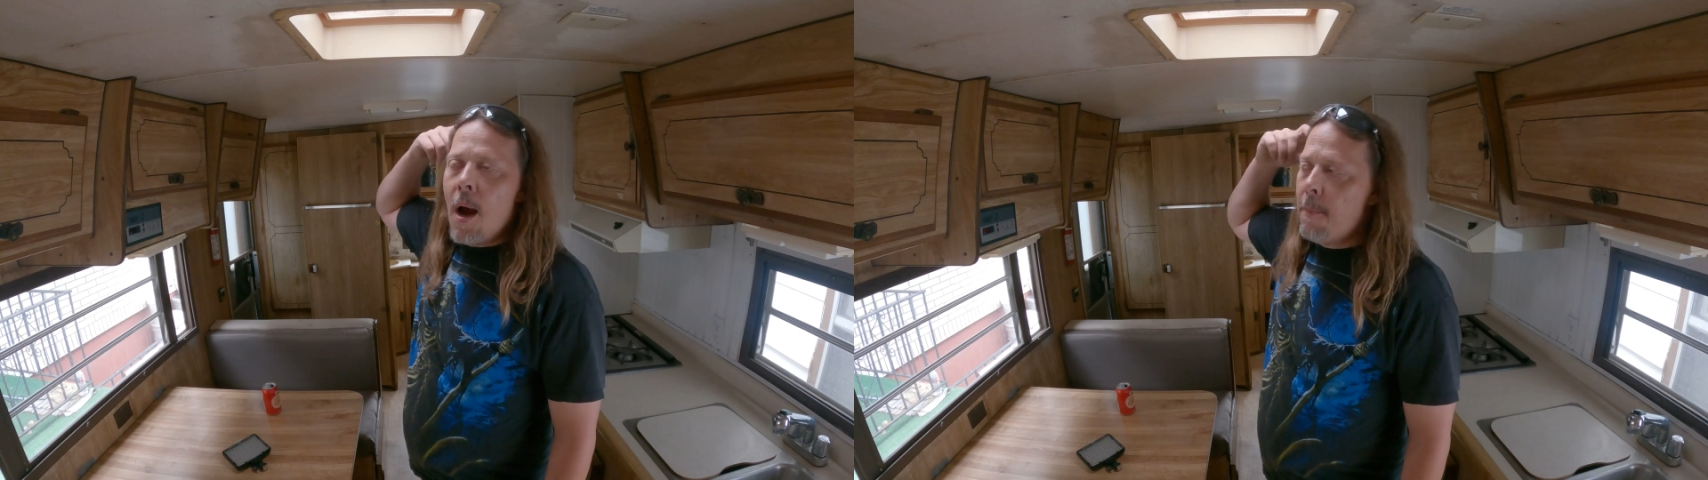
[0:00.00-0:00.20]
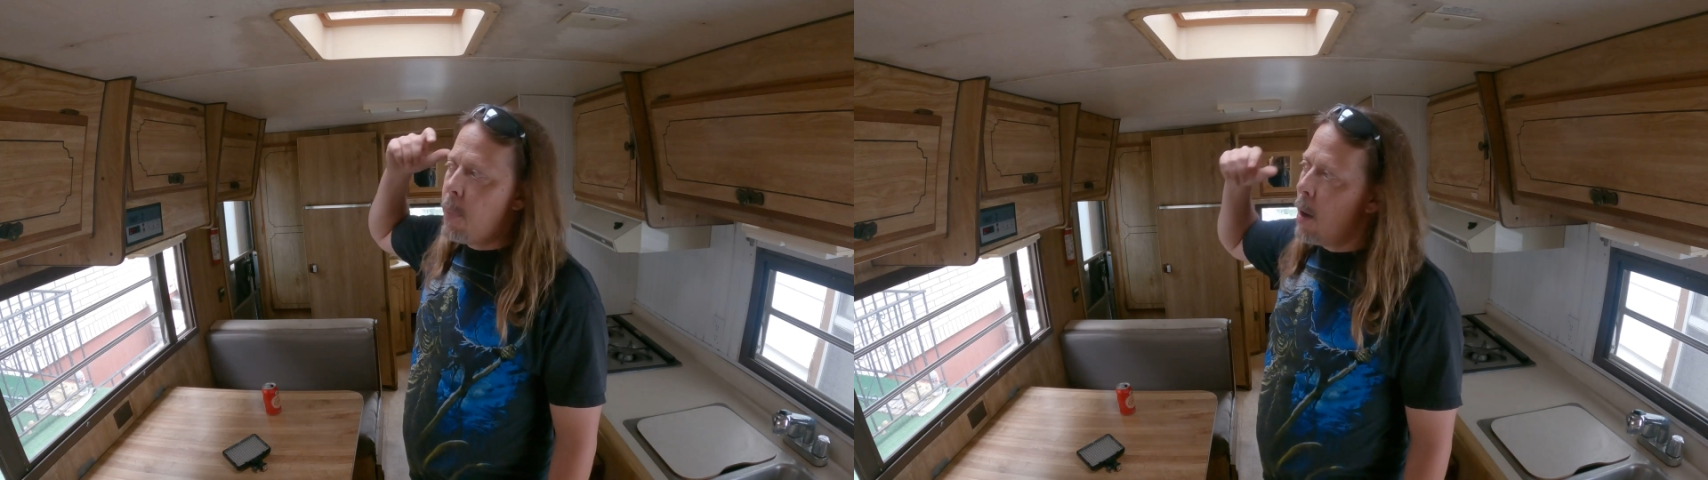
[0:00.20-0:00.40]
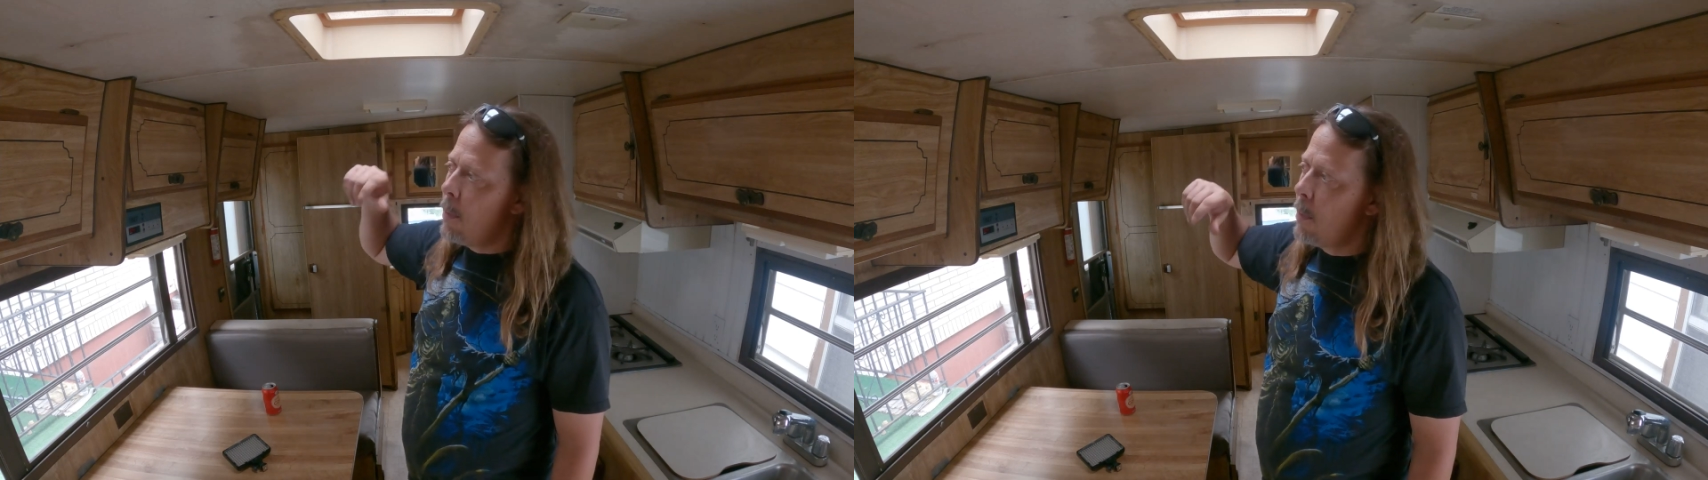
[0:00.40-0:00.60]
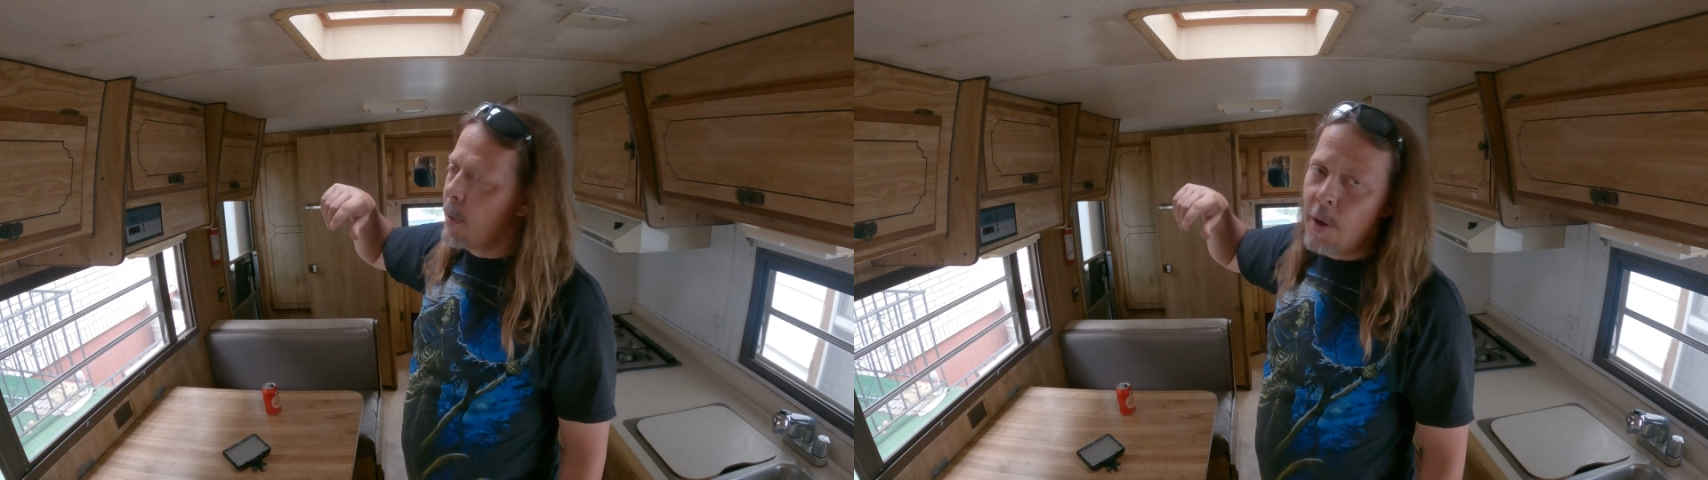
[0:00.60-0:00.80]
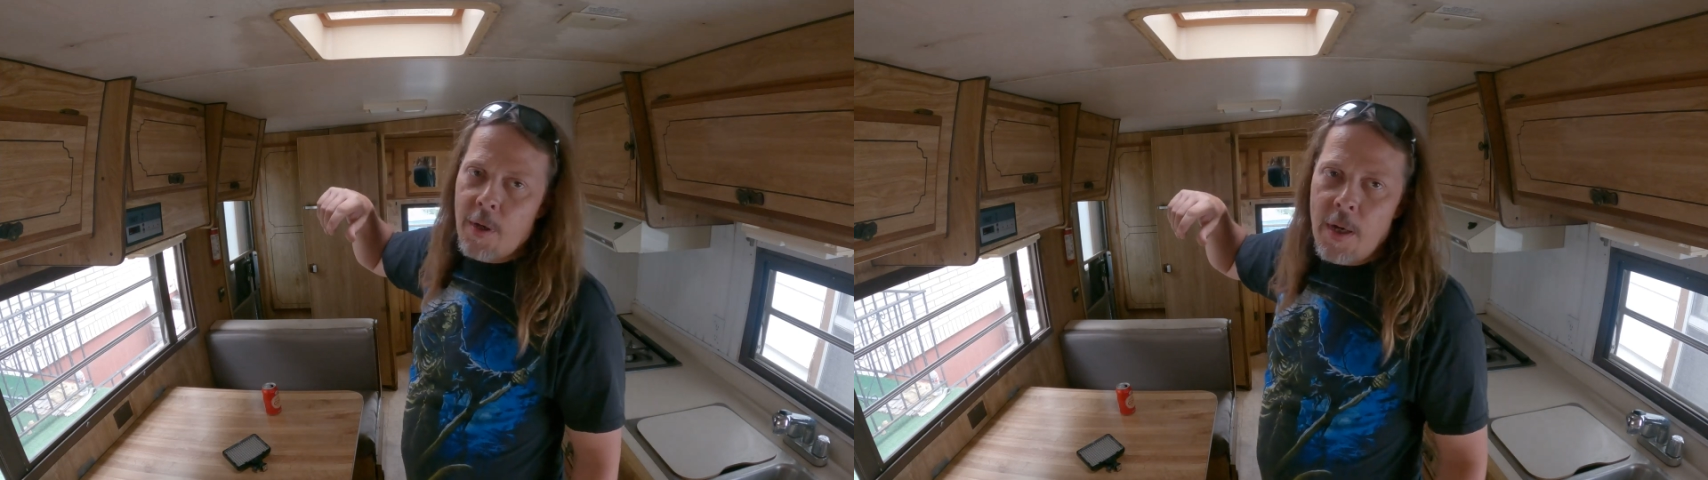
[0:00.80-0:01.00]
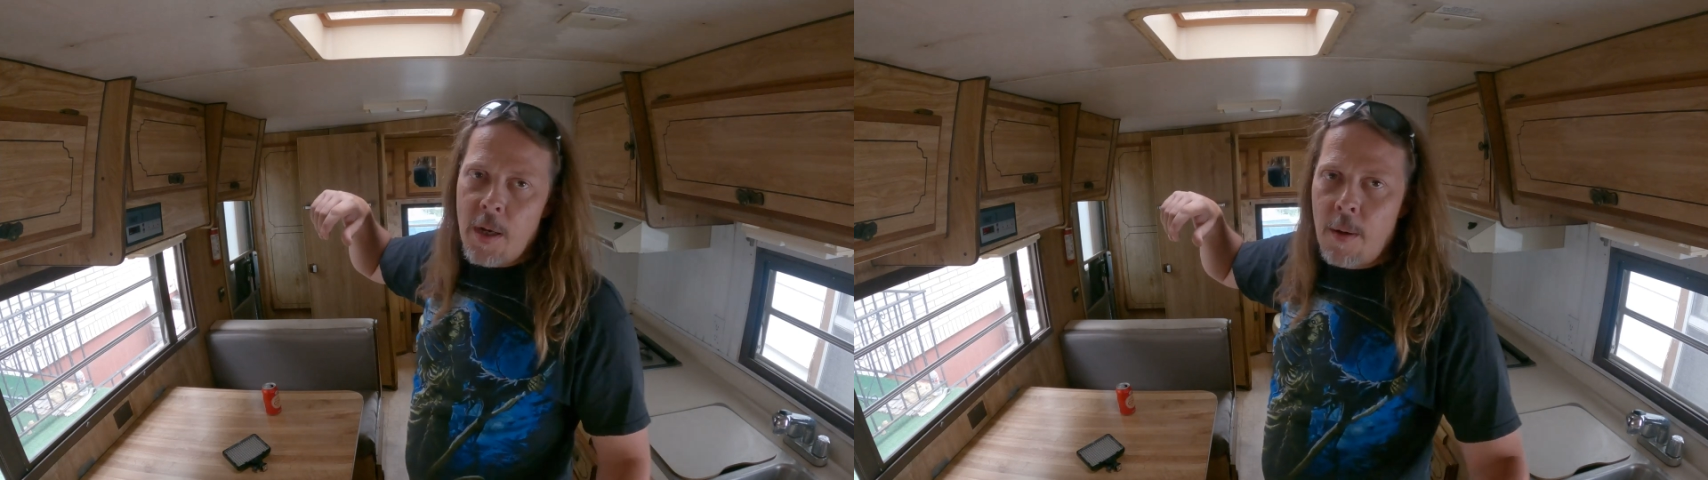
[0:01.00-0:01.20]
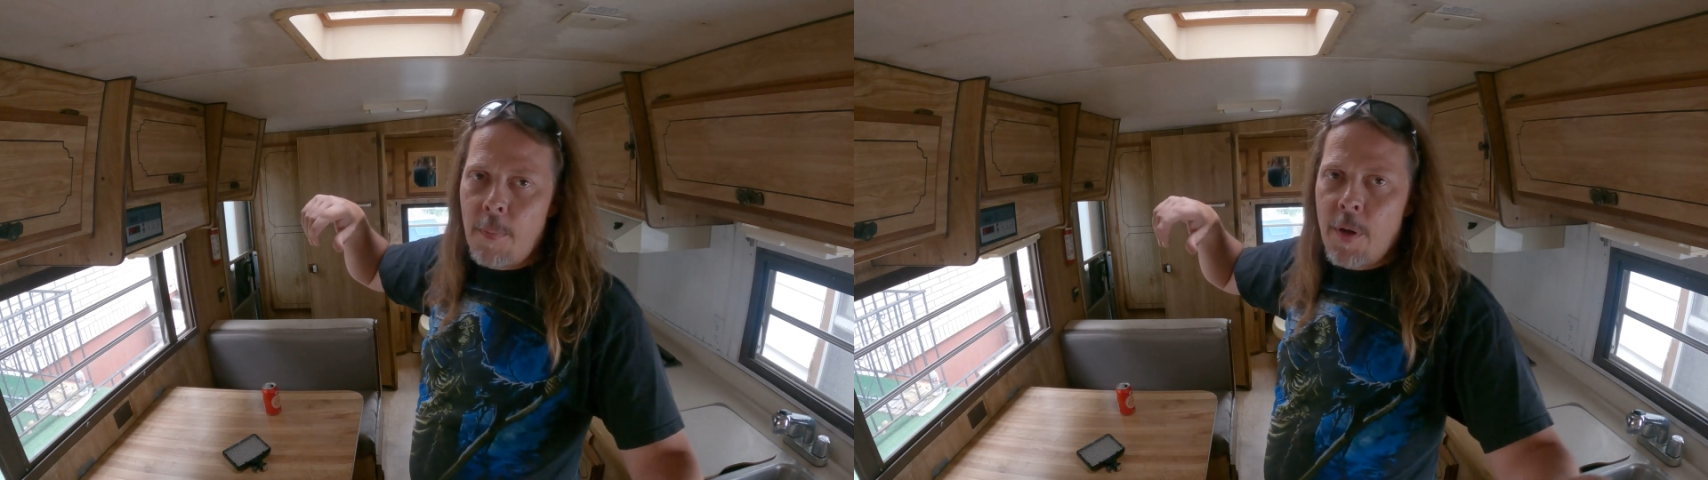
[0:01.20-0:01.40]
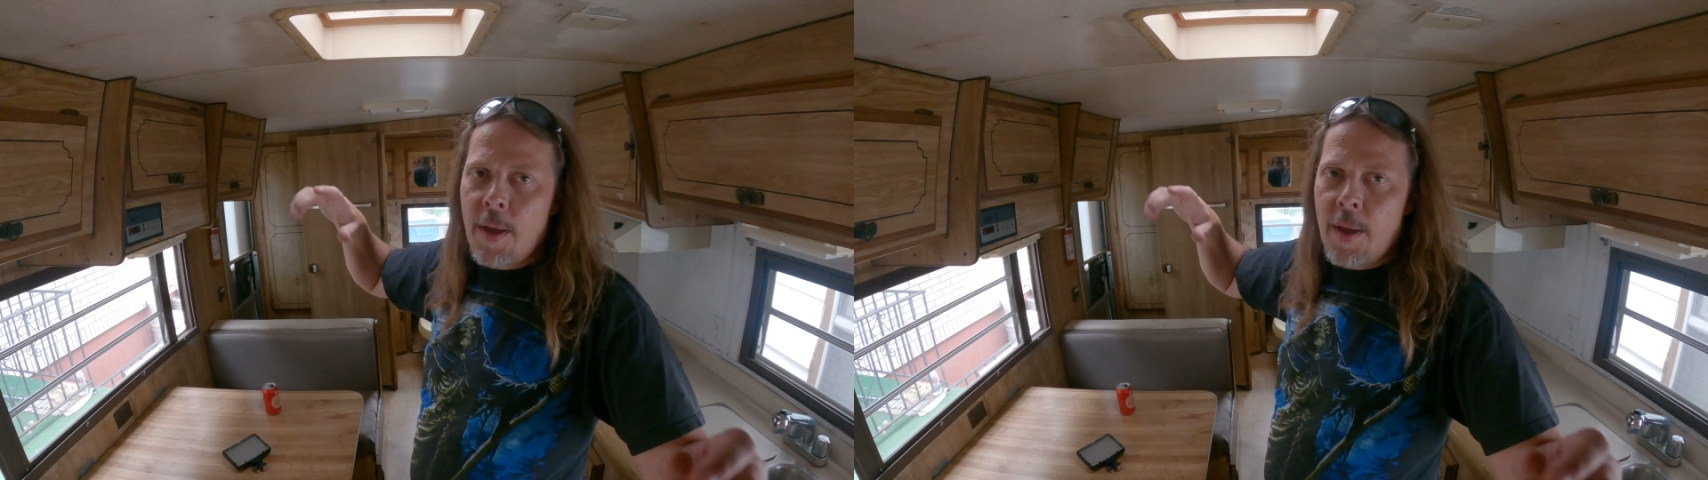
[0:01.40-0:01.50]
I'm probably going to number